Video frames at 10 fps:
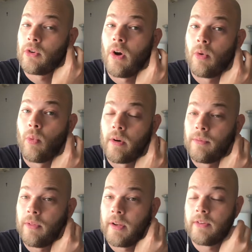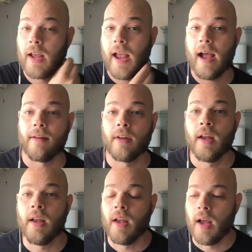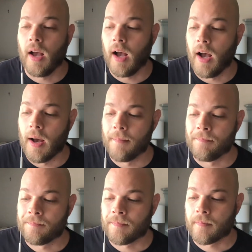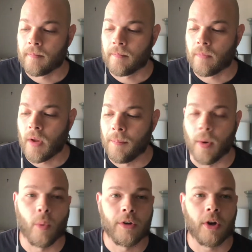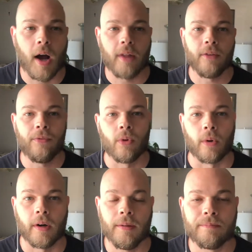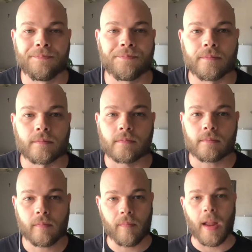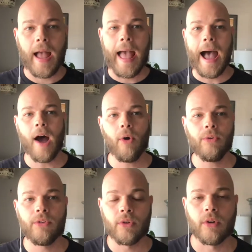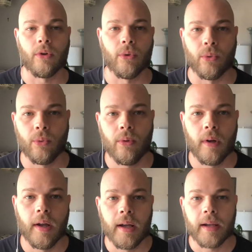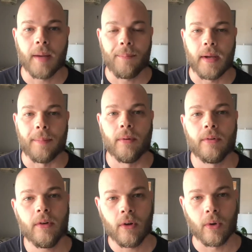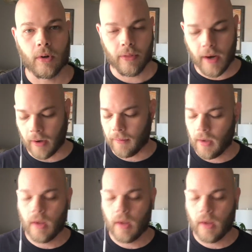are all wonderful things to have. But when you're on the floor, how do you get people to know you're there?